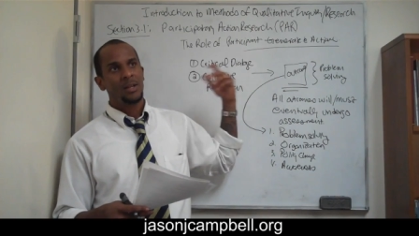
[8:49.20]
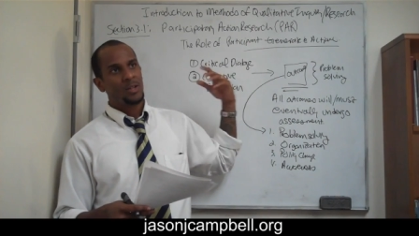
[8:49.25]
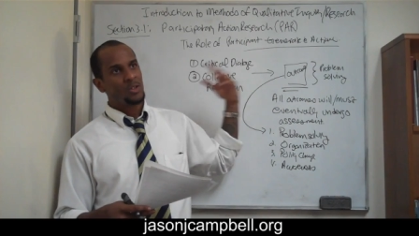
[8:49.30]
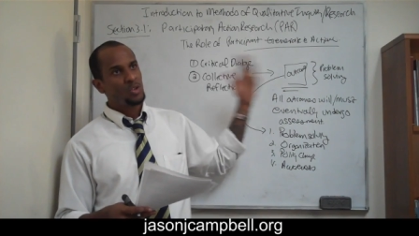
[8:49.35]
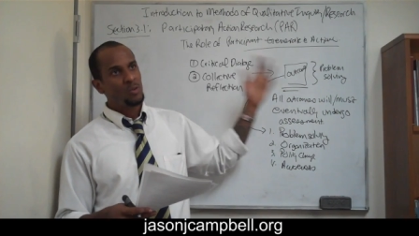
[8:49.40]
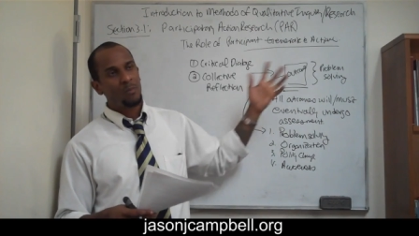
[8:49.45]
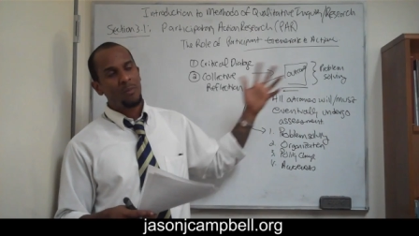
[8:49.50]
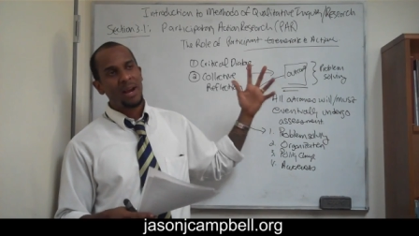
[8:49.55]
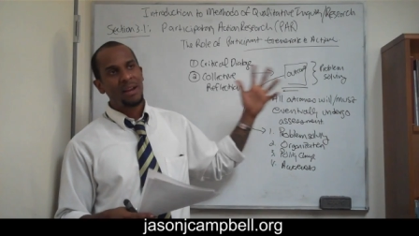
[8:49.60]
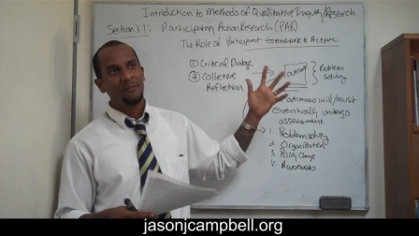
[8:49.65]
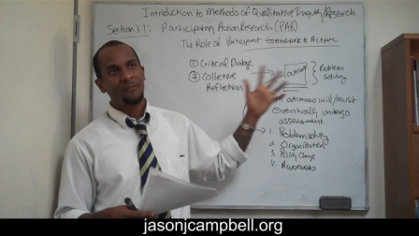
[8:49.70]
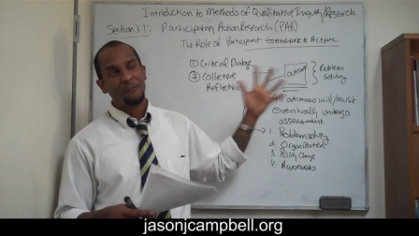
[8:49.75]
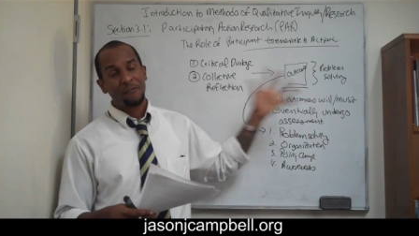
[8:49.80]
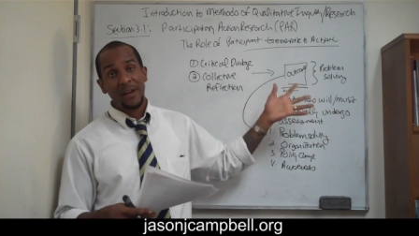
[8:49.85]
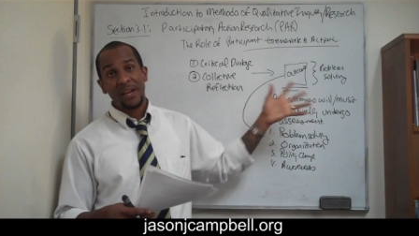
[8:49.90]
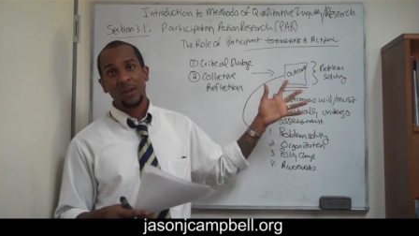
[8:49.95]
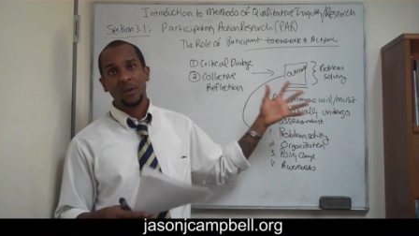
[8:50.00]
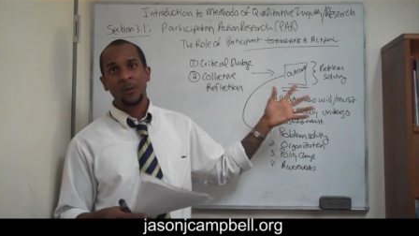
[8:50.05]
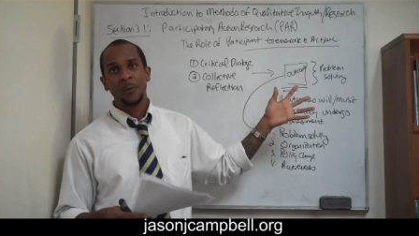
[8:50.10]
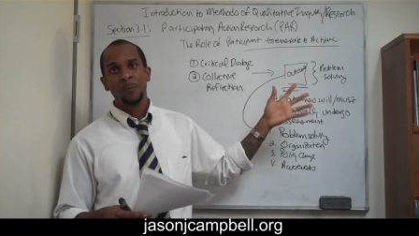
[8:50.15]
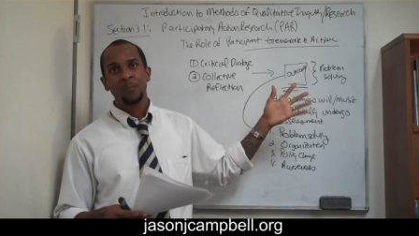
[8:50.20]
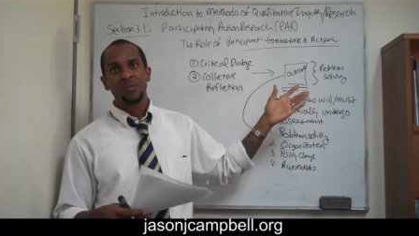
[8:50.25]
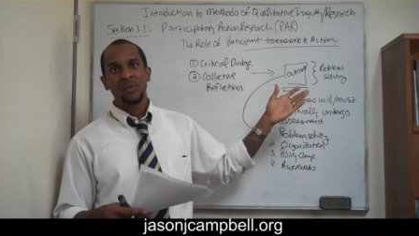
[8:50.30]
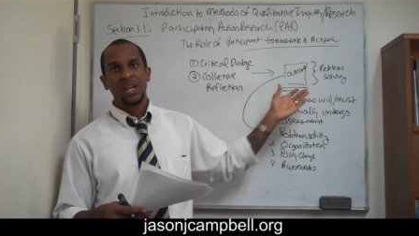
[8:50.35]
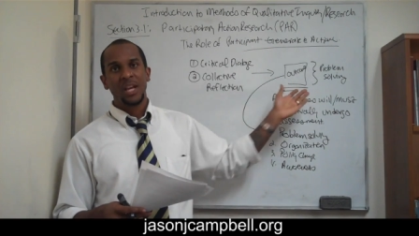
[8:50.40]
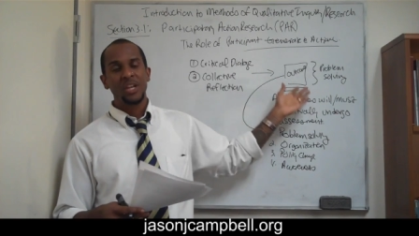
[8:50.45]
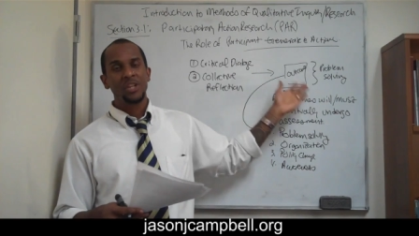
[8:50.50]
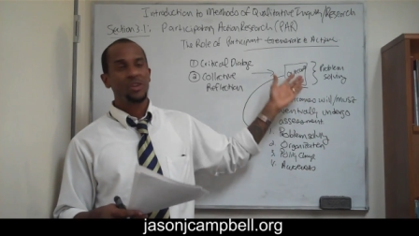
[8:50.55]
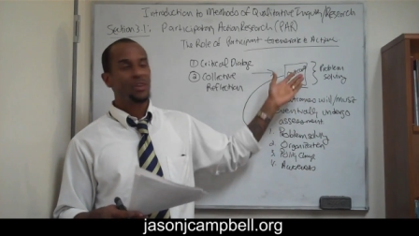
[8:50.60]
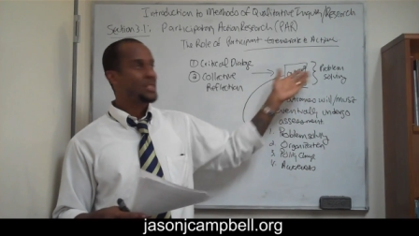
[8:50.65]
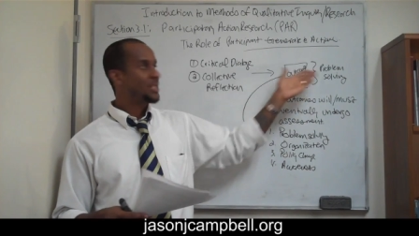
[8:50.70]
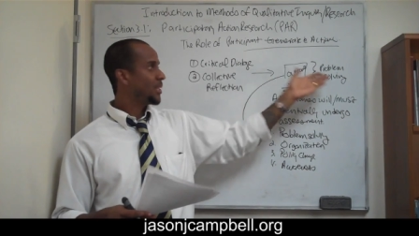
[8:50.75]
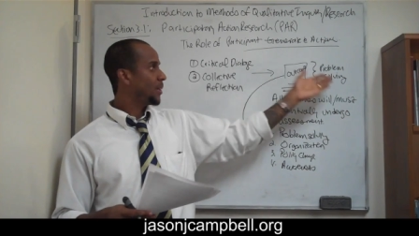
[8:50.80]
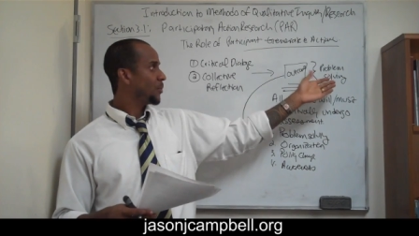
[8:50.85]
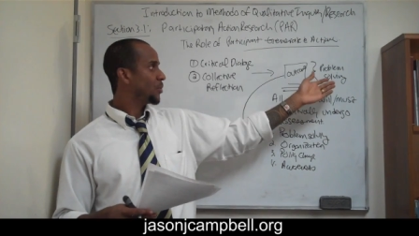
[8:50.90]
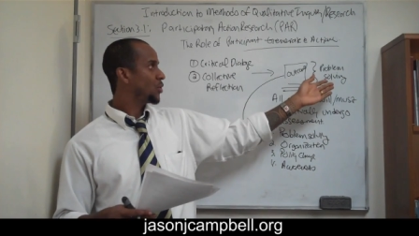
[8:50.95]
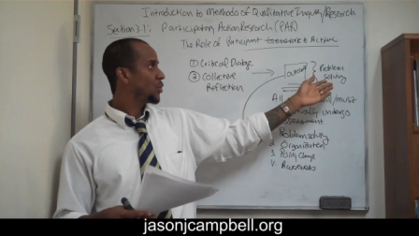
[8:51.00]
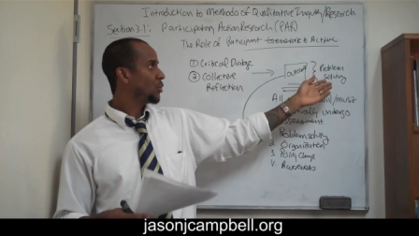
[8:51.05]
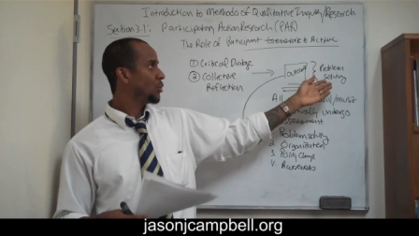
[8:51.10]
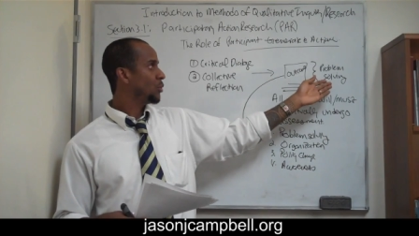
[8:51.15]
You might fail in your
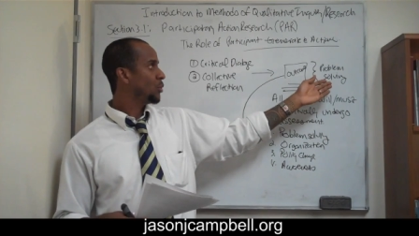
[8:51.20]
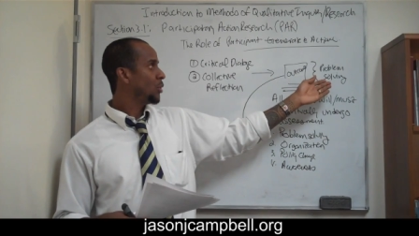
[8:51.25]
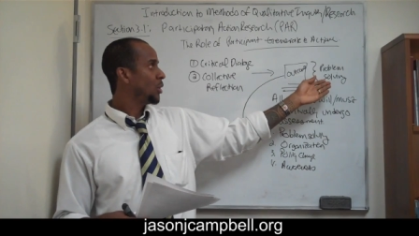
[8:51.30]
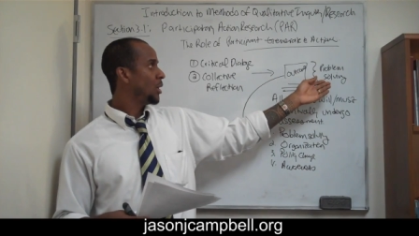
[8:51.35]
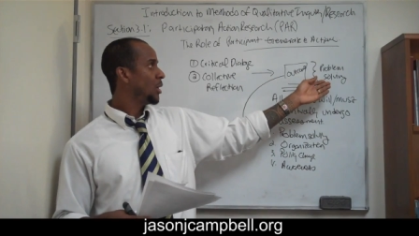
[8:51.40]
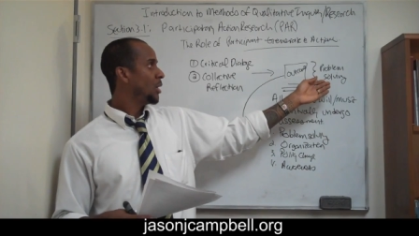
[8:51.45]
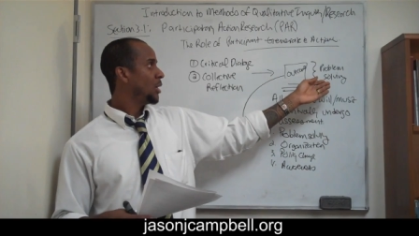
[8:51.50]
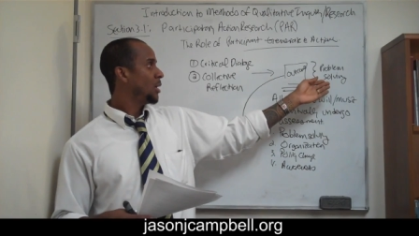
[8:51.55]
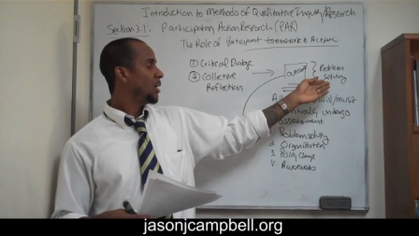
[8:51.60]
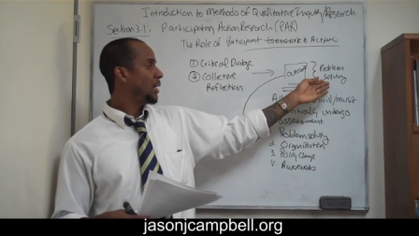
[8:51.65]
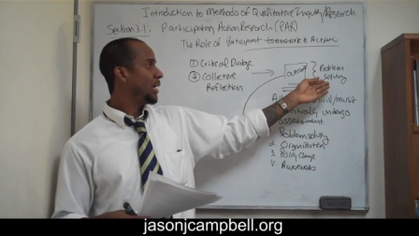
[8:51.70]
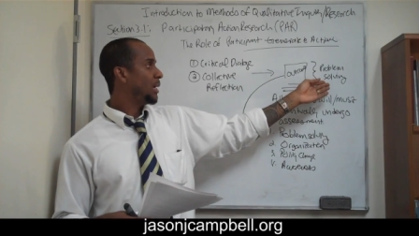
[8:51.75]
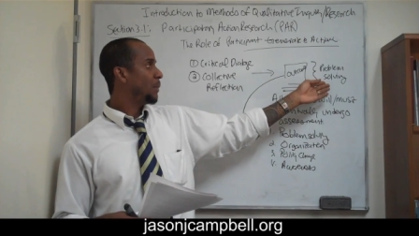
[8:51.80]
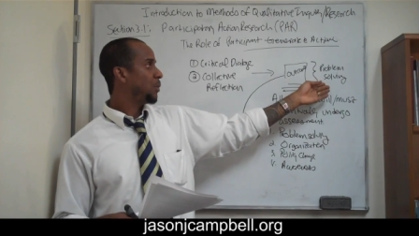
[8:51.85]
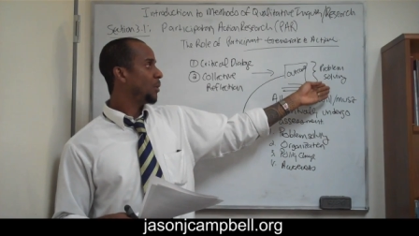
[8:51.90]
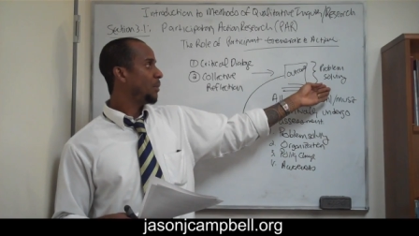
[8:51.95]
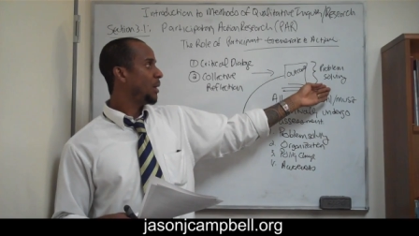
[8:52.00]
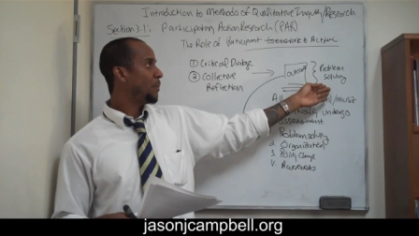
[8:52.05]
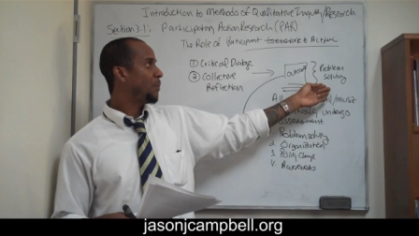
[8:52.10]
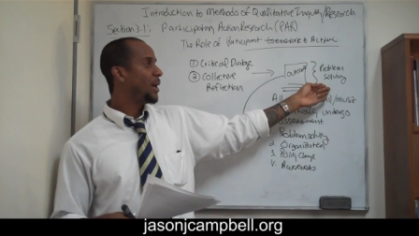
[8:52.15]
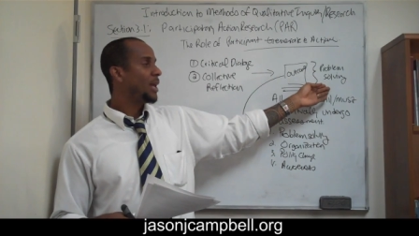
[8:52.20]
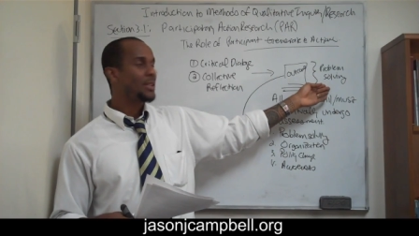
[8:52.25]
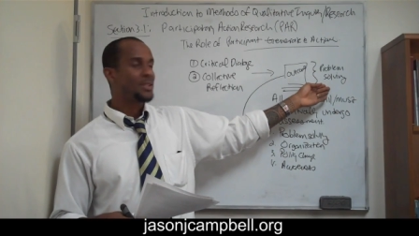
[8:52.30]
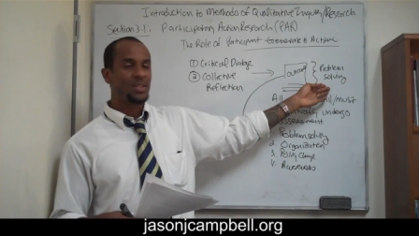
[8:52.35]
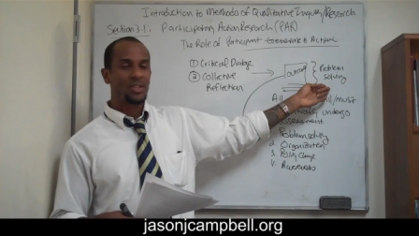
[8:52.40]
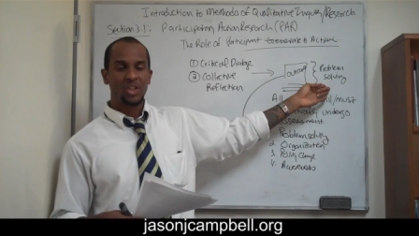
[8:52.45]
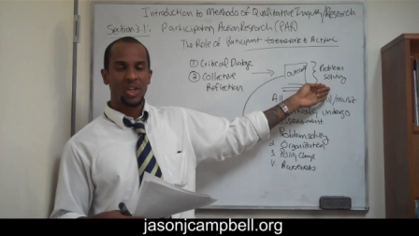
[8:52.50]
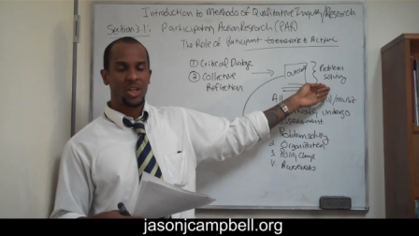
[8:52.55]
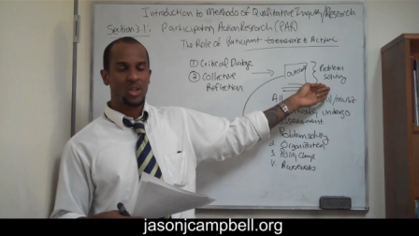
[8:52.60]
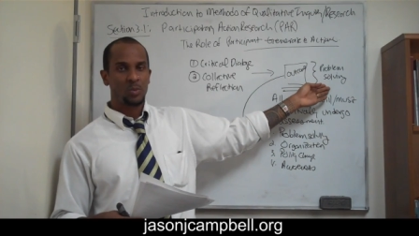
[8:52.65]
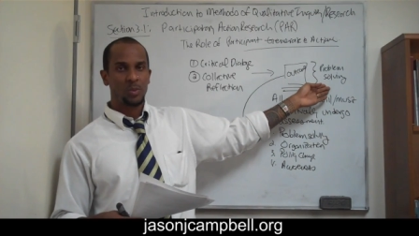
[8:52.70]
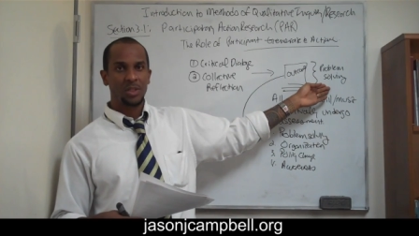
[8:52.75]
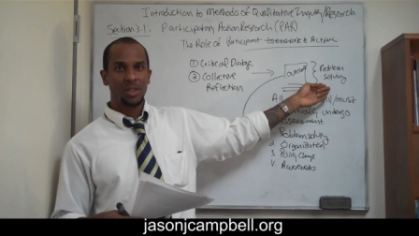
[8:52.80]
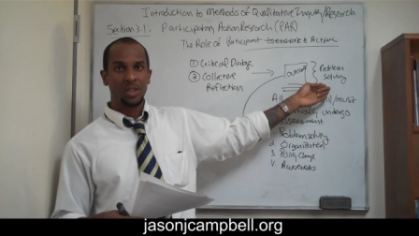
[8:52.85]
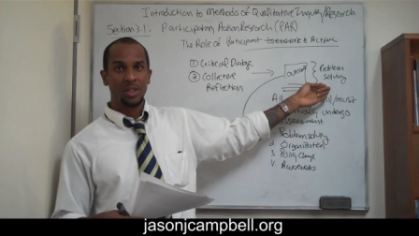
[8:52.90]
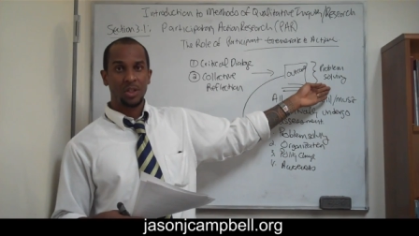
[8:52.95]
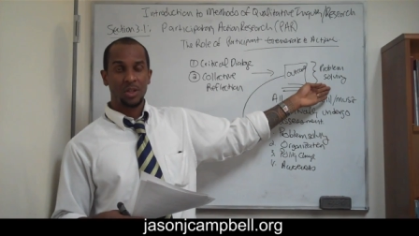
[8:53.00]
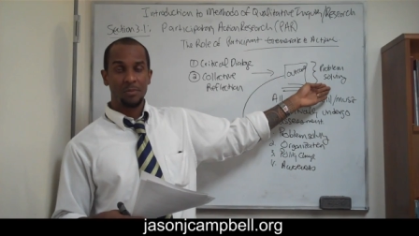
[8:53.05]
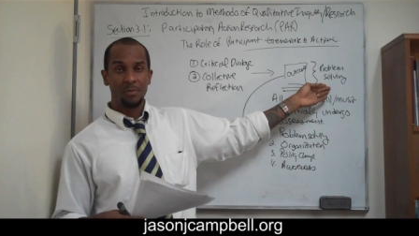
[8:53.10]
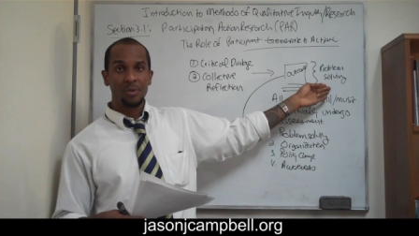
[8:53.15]
attempt to implement policy change within
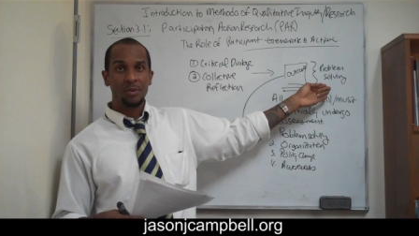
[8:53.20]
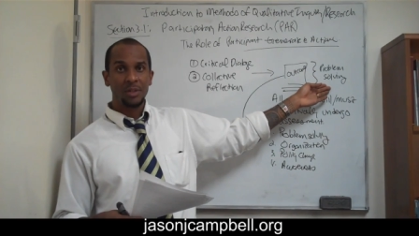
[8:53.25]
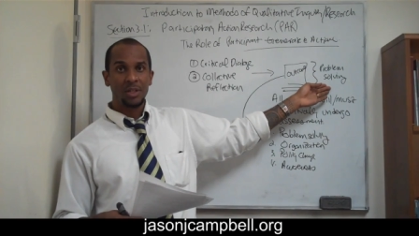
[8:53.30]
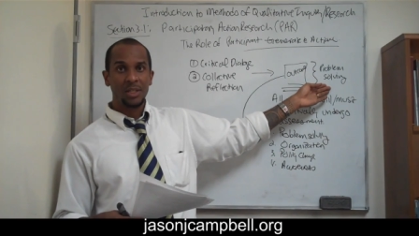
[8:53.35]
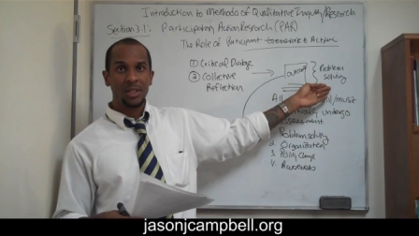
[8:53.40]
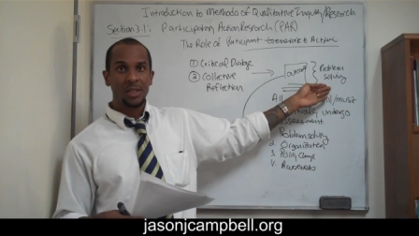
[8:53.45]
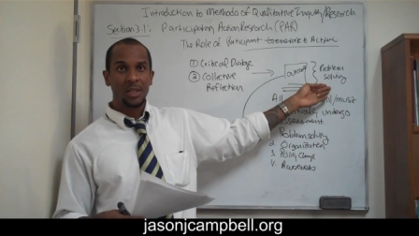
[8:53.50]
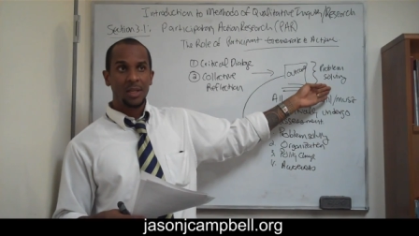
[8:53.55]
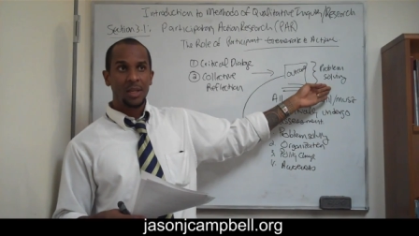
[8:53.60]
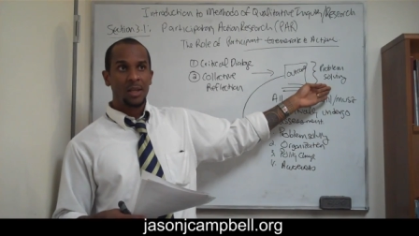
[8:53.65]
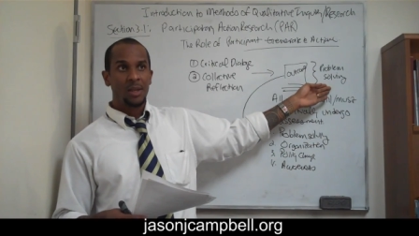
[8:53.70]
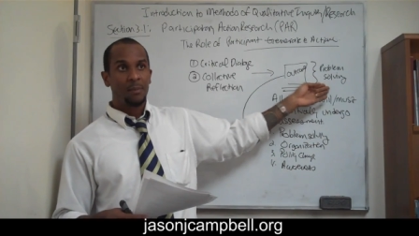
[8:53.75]
the community,